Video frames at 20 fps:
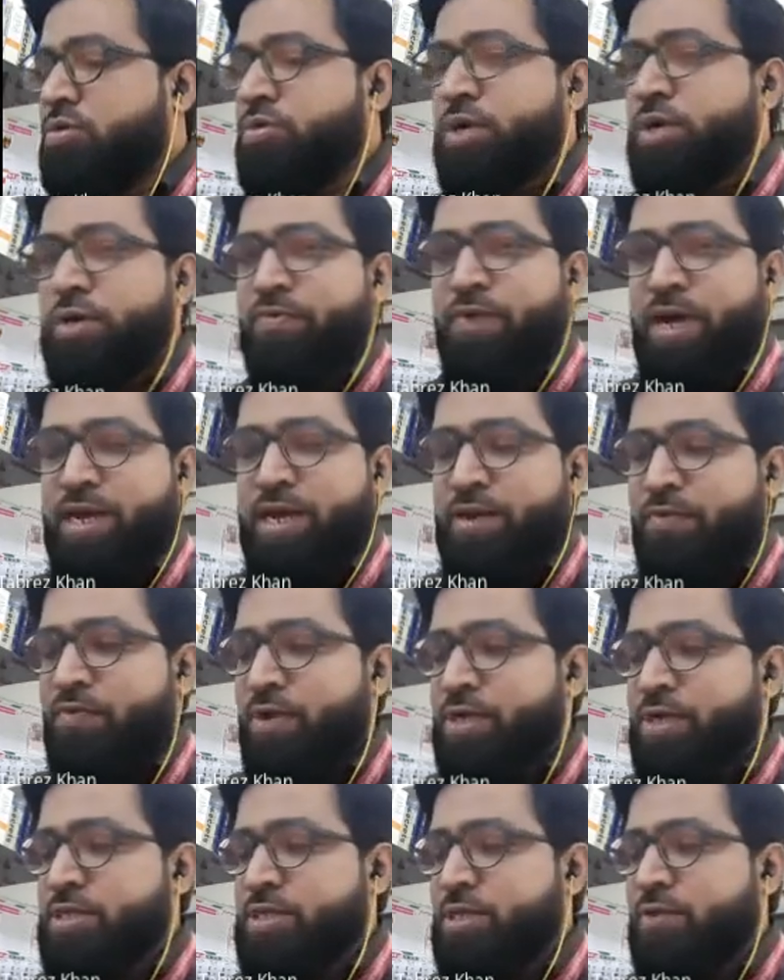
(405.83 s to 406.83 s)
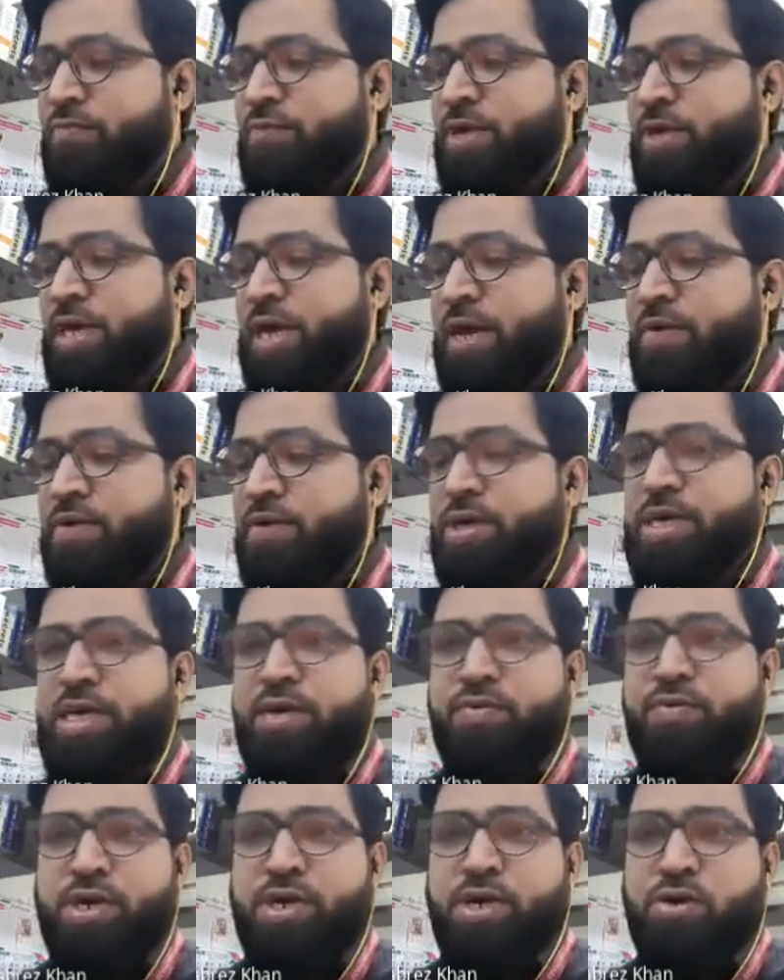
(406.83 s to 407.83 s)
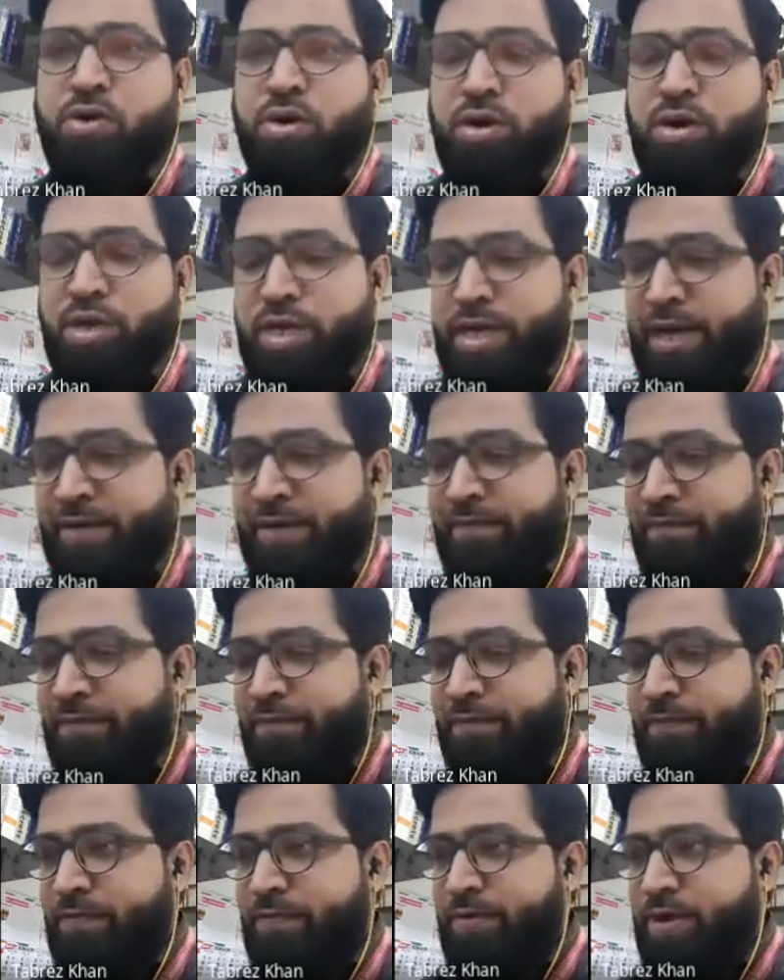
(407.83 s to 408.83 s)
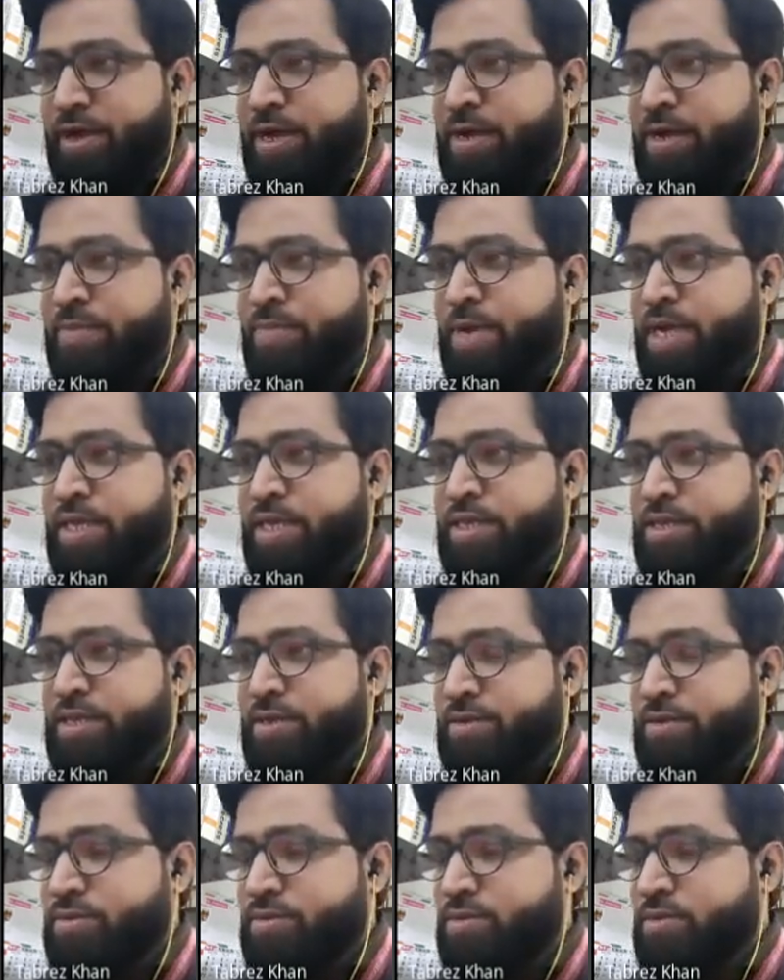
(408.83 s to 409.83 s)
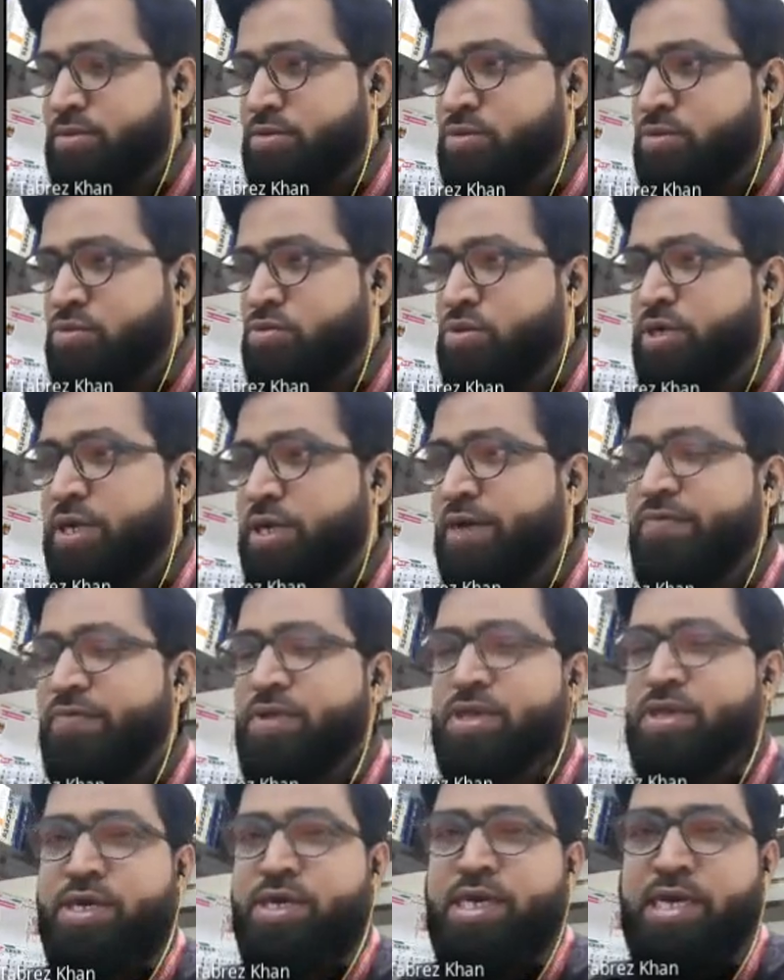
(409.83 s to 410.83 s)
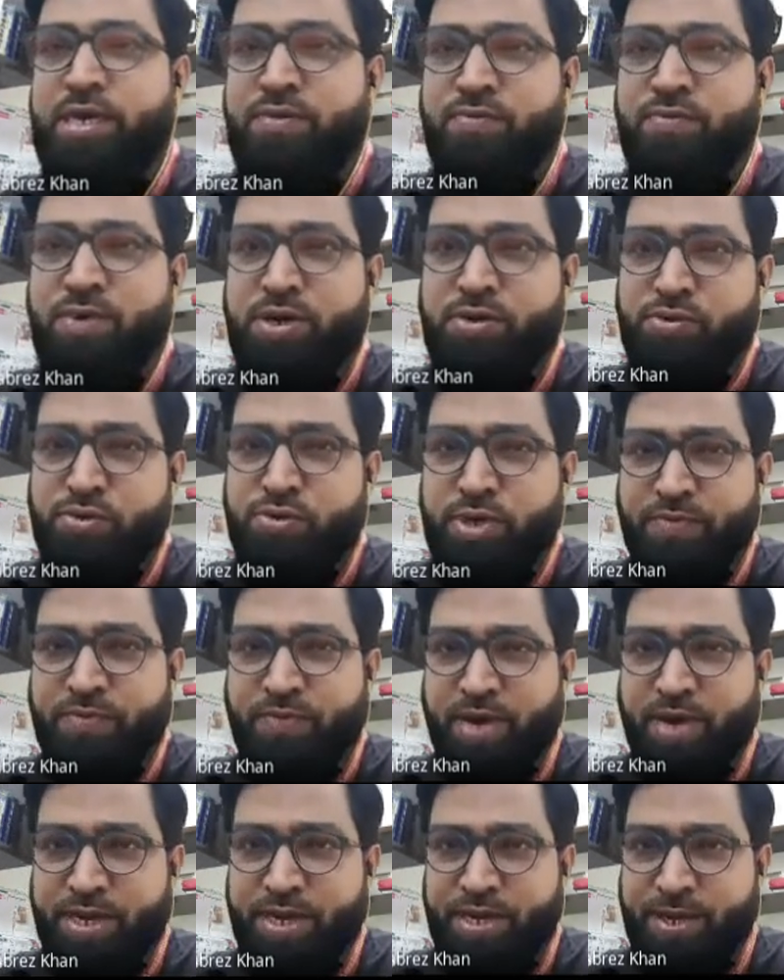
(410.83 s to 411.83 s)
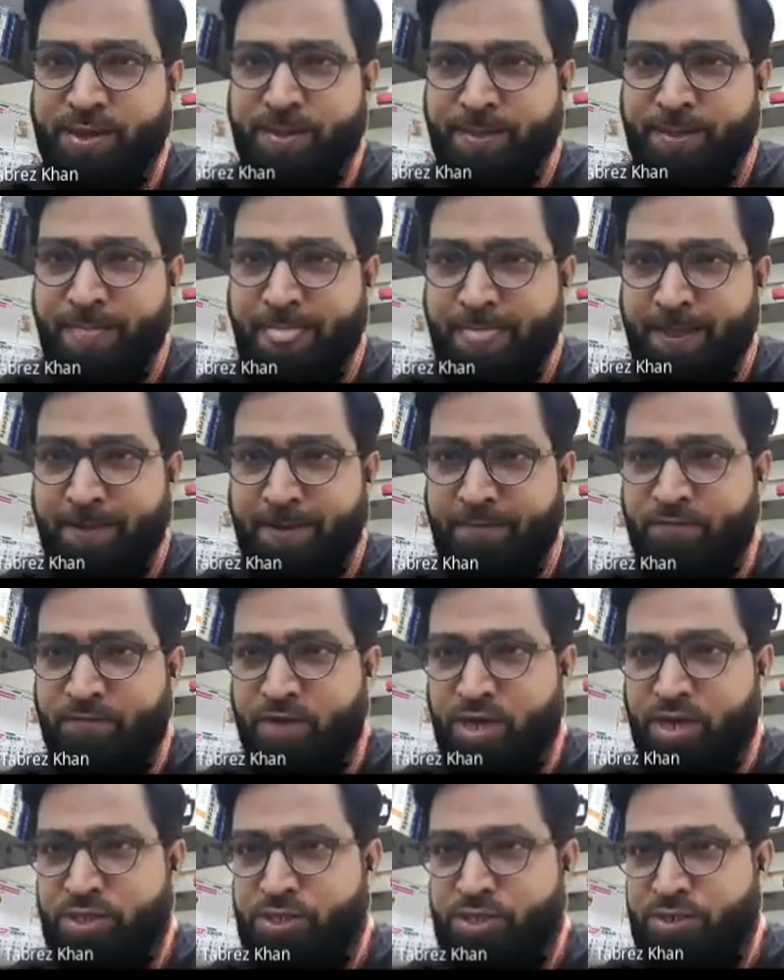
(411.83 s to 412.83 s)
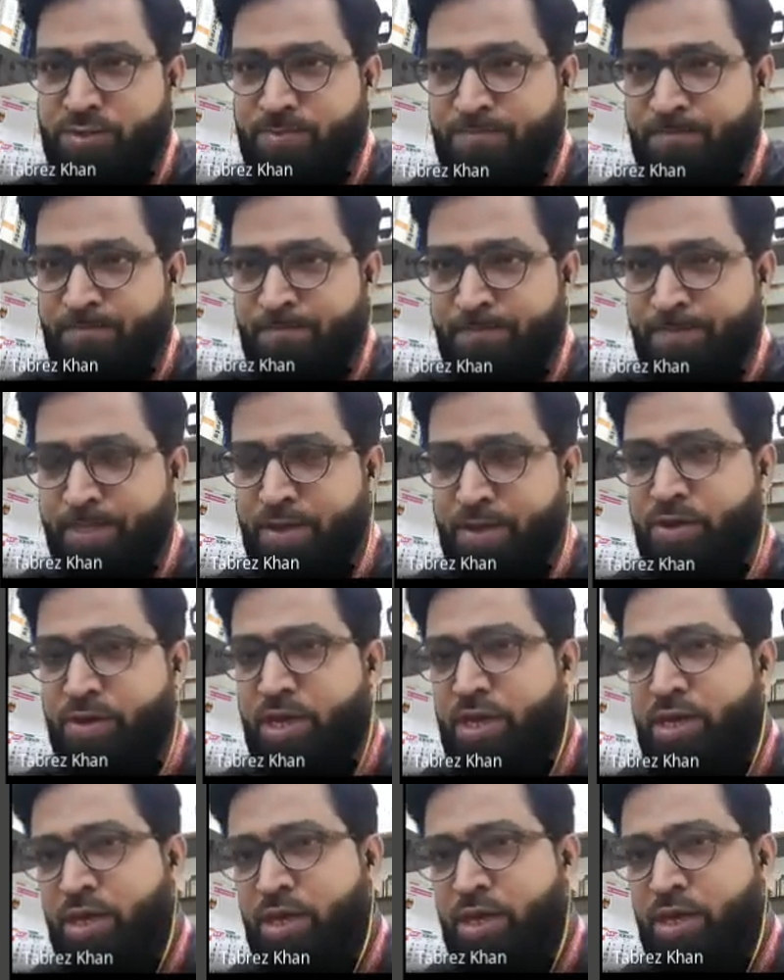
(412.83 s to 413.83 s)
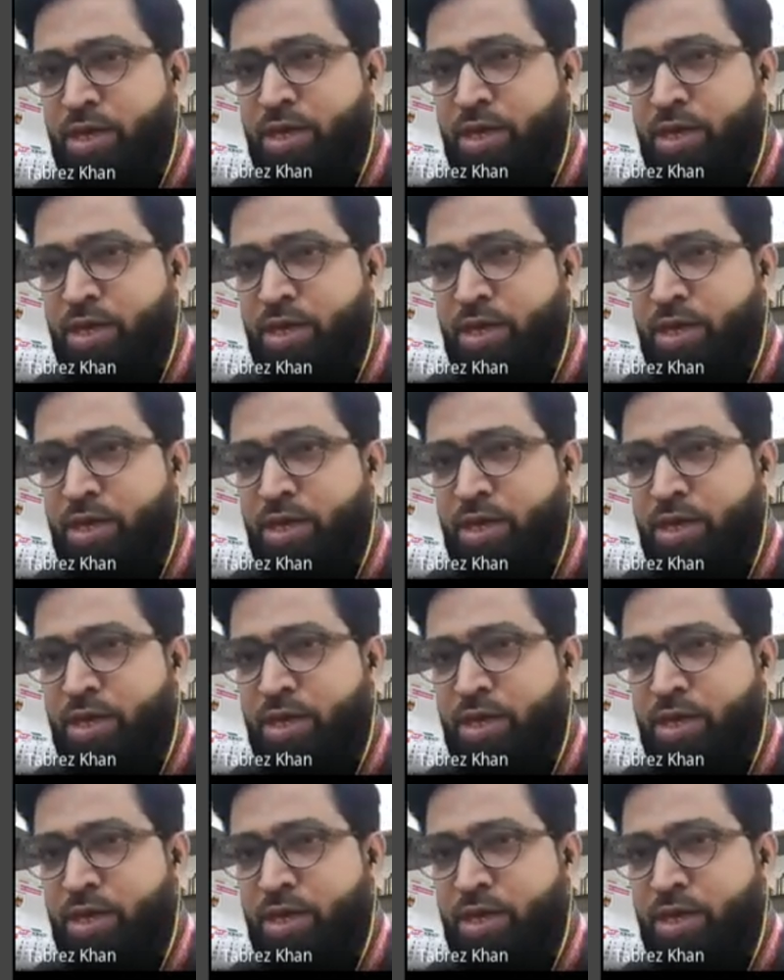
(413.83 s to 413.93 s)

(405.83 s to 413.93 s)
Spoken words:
To define a function, we have a keyword called def in Python. So def is a keyword to define a function. Okay.